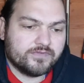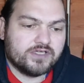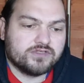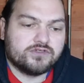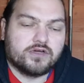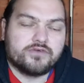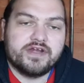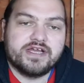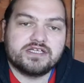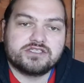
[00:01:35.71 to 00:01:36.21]

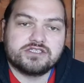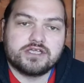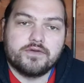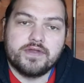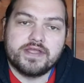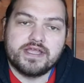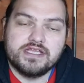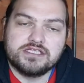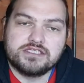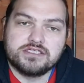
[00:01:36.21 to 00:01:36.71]
Direct
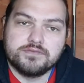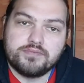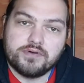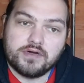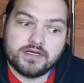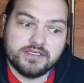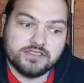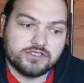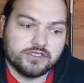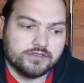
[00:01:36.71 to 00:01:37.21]
sowing into the
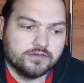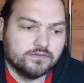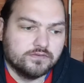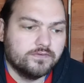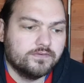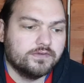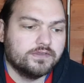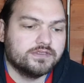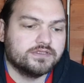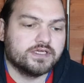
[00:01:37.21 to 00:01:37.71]
polytunnel.
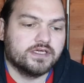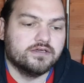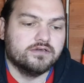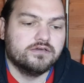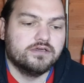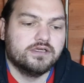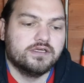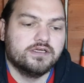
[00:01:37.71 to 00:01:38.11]
So